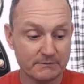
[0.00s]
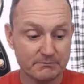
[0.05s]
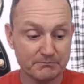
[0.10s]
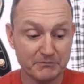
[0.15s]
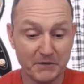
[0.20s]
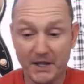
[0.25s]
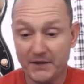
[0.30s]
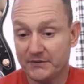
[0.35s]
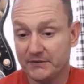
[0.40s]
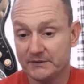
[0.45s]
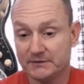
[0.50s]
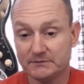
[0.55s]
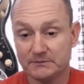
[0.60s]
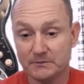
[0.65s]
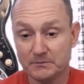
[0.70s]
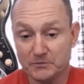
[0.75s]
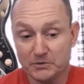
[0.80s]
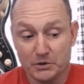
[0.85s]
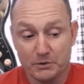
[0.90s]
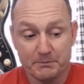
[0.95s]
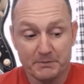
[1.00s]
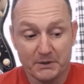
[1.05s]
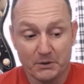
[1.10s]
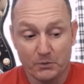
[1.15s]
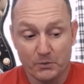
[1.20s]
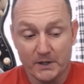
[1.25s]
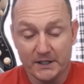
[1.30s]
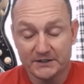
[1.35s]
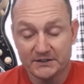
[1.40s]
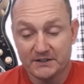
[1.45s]
nothing. A little bit of
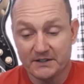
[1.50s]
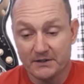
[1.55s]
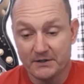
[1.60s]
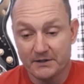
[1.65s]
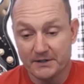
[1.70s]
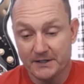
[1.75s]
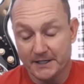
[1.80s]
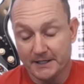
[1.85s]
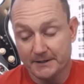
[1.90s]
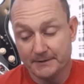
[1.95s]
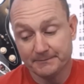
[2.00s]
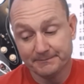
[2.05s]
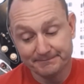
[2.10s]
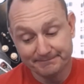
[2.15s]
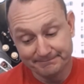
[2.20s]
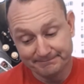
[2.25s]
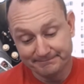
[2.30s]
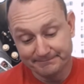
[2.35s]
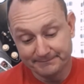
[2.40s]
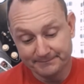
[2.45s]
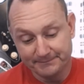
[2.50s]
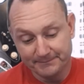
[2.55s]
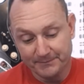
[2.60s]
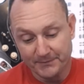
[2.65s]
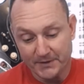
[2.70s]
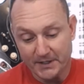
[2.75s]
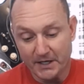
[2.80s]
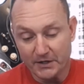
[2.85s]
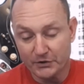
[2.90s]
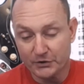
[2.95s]
rust here and there.
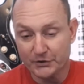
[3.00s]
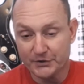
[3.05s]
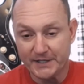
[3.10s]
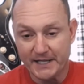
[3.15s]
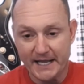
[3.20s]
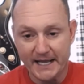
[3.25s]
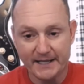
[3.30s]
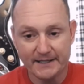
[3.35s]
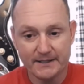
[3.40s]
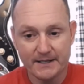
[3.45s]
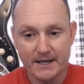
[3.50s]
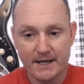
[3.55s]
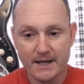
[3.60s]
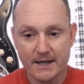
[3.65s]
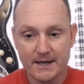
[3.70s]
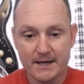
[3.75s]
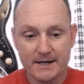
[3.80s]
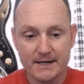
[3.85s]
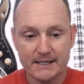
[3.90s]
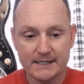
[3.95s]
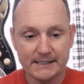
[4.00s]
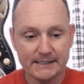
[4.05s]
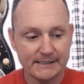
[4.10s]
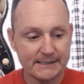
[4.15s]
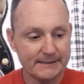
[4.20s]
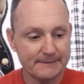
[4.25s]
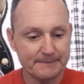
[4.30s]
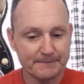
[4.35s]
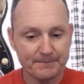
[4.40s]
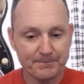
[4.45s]
Other than that,
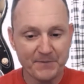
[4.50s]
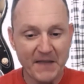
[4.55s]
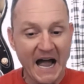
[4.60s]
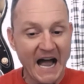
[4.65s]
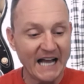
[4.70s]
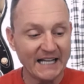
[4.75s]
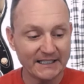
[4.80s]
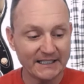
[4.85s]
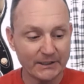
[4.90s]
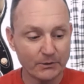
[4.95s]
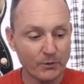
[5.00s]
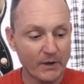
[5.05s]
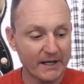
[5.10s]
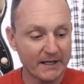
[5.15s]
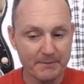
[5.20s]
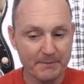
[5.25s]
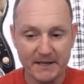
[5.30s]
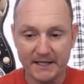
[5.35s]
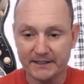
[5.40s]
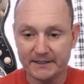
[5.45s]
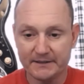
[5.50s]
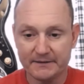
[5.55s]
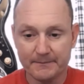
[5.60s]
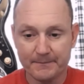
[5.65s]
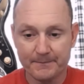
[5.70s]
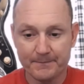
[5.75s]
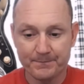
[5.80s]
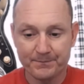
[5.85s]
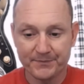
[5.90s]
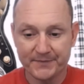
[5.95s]
highly recommended.
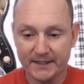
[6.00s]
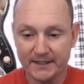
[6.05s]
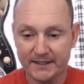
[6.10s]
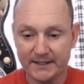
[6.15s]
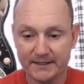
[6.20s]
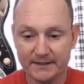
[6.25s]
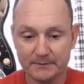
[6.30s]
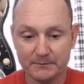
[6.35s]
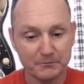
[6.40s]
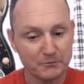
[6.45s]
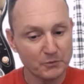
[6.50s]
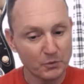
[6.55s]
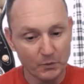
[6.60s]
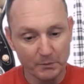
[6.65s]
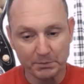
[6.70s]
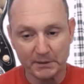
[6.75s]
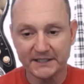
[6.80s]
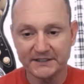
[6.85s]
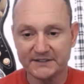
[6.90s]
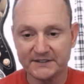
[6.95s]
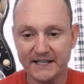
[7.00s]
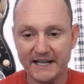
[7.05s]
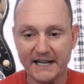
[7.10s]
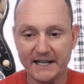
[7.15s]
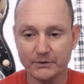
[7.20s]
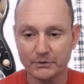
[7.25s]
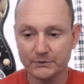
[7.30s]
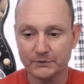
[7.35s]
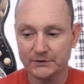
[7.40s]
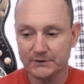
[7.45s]
Replace the
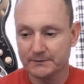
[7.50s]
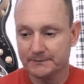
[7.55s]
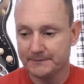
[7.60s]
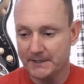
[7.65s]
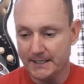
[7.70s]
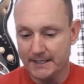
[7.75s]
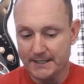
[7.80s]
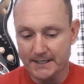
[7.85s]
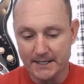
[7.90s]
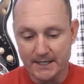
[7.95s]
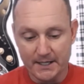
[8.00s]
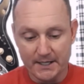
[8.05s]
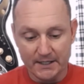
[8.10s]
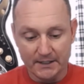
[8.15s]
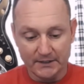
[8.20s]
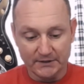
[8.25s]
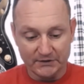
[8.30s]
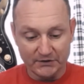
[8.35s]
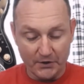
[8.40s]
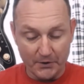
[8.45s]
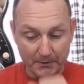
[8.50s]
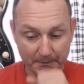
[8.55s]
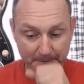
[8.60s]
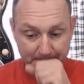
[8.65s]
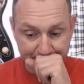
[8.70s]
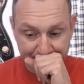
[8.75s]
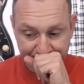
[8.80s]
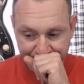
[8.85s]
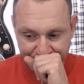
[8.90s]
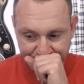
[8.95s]
handles. So
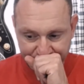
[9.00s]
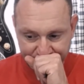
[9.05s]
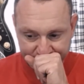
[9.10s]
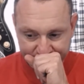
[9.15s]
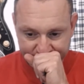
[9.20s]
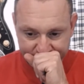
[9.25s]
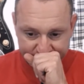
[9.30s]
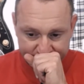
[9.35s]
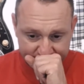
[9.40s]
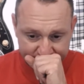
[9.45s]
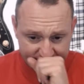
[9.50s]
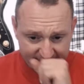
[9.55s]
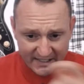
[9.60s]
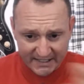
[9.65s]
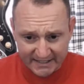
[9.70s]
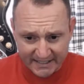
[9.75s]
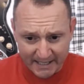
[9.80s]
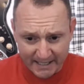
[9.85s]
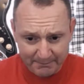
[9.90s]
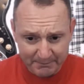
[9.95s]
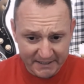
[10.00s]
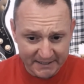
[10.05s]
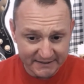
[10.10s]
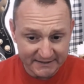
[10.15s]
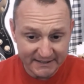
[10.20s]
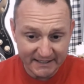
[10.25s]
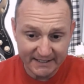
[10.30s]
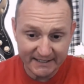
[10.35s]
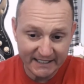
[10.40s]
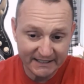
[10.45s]
that being
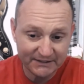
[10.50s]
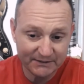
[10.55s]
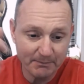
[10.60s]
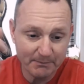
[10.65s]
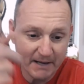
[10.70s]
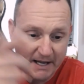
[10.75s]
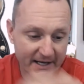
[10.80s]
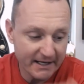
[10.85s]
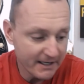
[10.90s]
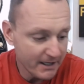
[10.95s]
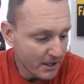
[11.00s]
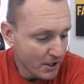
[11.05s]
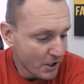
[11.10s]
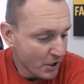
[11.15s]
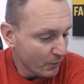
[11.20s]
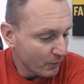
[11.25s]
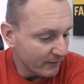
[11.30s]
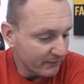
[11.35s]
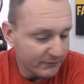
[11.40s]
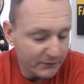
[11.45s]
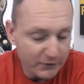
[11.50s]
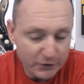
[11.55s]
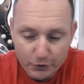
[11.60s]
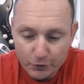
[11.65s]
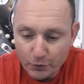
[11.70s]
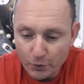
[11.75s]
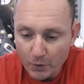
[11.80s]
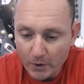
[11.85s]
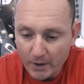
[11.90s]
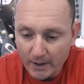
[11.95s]
said, that's my
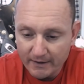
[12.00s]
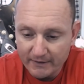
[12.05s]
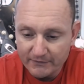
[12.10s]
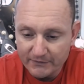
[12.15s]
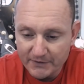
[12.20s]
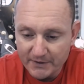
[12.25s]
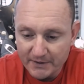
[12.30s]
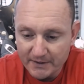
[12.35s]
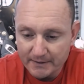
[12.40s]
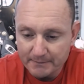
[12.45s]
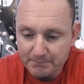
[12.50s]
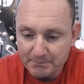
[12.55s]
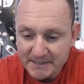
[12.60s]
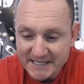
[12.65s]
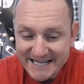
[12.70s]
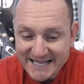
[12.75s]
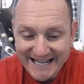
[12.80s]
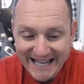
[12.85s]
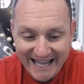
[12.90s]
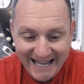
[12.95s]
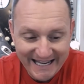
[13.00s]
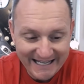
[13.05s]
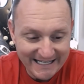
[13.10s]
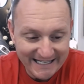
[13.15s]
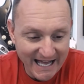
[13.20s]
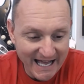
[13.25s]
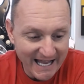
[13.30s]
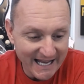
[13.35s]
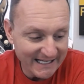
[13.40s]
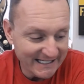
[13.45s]
review of the
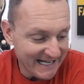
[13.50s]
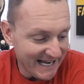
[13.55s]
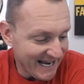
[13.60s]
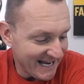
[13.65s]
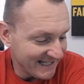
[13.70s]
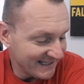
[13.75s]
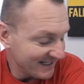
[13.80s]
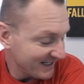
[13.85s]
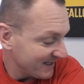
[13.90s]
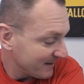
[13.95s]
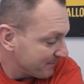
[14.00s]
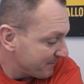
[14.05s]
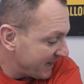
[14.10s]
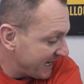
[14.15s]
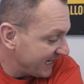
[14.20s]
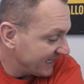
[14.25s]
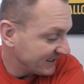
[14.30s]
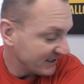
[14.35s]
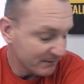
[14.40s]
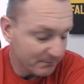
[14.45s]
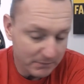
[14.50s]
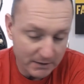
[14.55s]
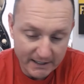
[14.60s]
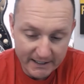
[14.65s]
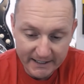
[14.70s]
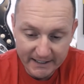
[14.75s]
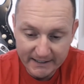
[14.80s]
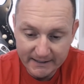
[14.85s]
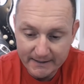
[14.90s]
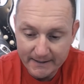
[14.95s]
BK9 and the companion
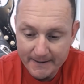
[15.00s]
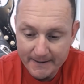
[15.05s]
blade.